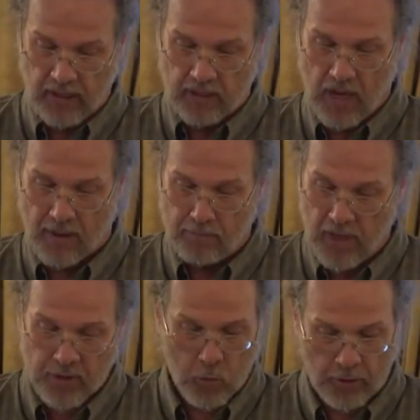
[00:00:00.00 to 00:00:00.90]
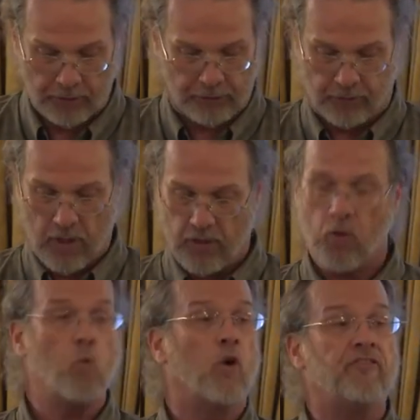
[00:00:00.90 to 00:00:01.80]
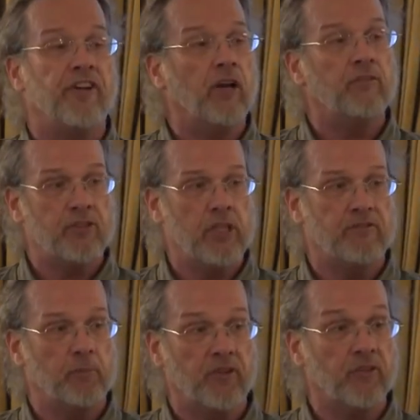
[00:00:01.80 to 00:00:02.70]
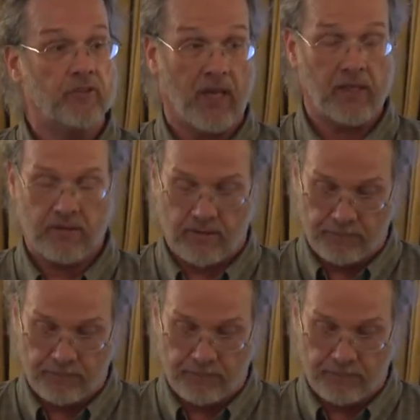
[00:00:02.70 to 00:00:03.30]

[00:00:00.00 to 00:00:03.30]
got much worse under the warfare of chiefdoms and states.